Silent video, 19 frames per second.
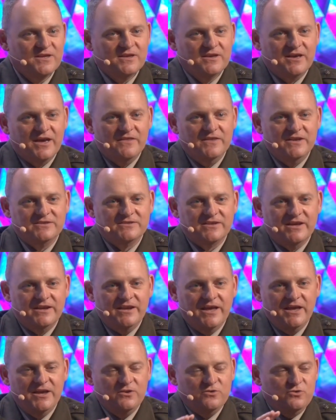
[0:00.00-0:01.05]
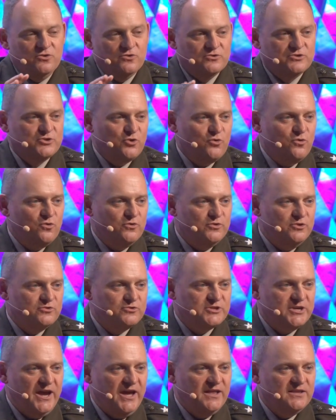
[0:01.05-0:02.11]
and they said, hey, your
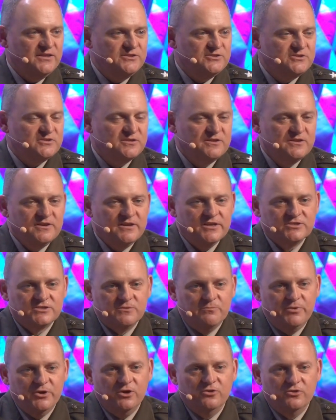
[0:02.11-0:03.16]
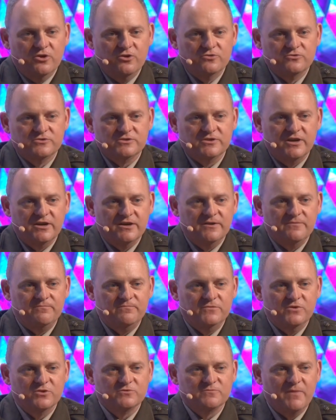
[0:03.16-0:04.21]
challenge is to build
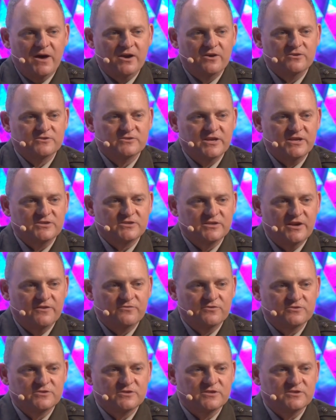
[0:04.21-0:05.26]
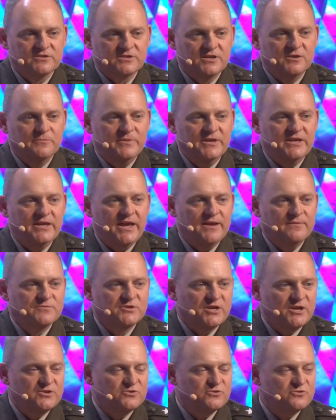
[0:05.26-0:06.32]
those modernization efforts that's going to be game
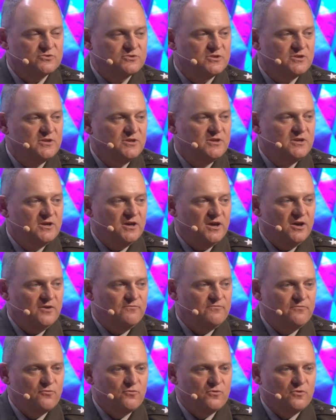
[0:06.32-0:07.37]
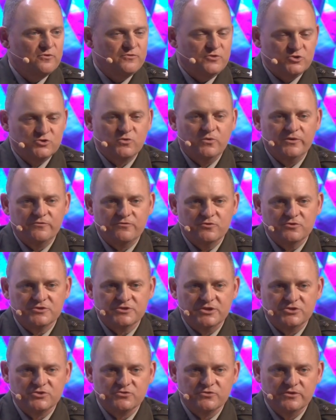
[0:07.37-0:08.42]
changers for the 21st
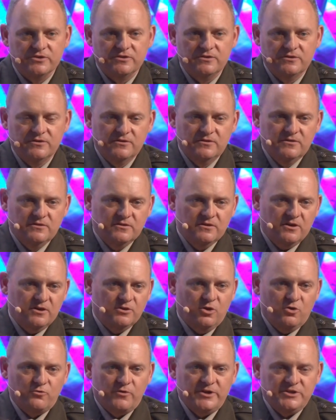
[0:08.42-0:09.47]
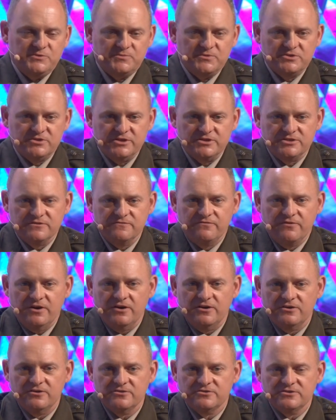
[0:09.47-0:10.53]
century. Long-range precision
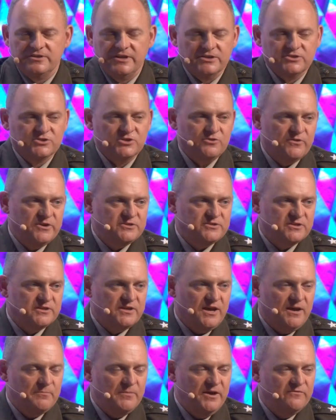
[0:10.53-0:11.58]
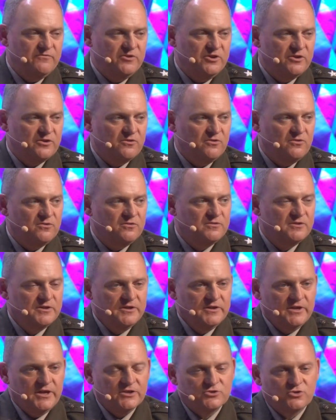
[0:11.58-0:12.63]
fires, next-generation combat vehicle.
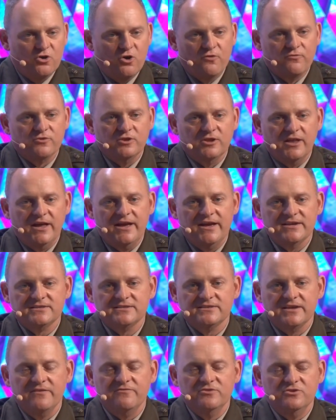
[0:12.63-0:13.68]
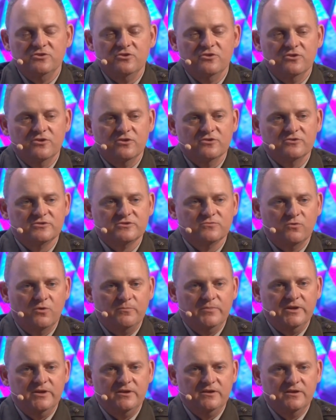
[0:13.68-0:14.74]
And so over the last 7 years, we'll
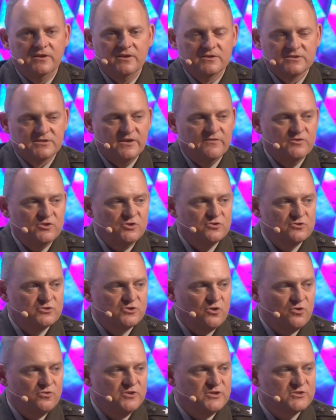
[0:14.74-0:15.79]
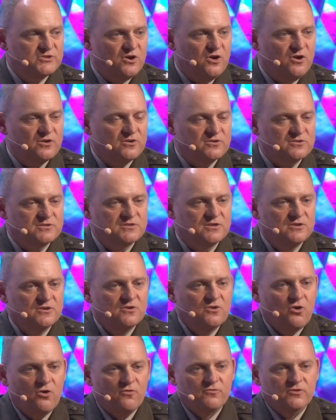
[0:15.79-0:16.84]
be 7 years old this August.
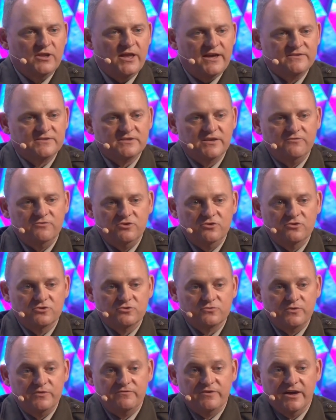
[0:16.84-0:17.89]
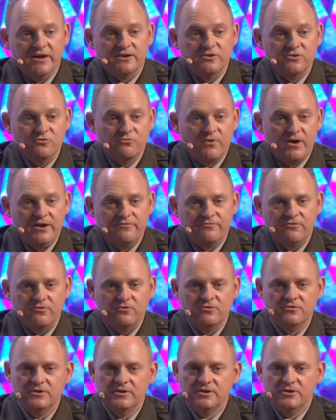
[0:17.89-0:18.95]
Over the last 7 years, we've got a new
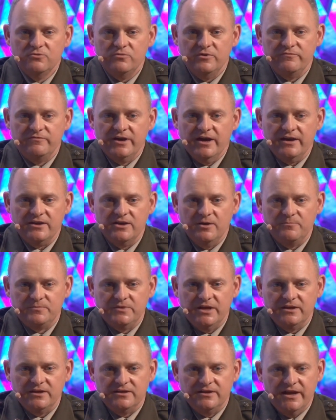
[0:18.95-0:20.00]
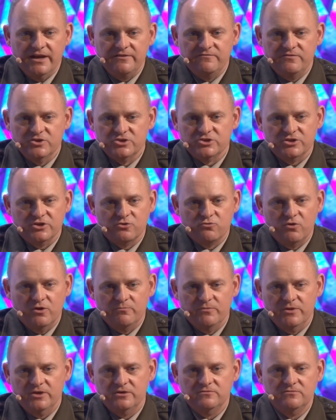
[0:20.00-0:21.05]
rifle. We've got updated night vision
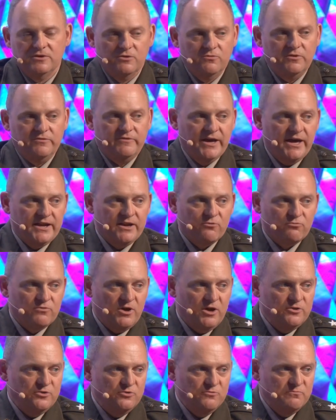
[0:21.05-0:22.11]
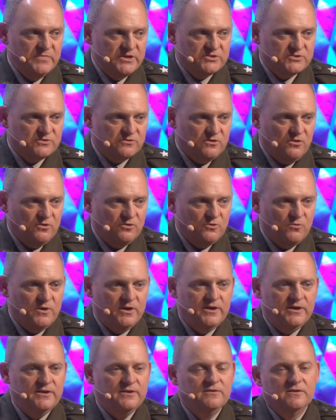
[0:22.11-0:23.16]
equipment. We've got a new missile on the
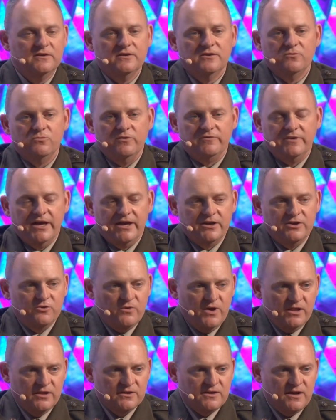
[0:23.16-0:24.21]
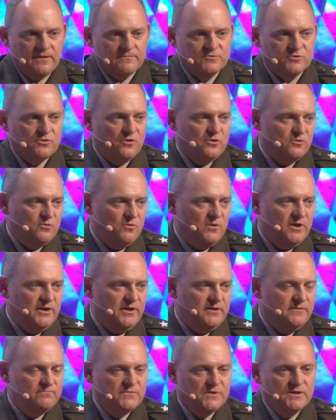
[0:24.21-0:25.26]
way. We've got a new helicopter on the
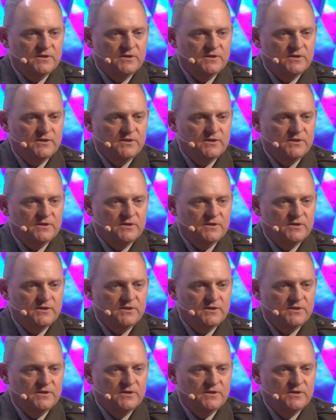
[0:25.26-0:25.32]
way.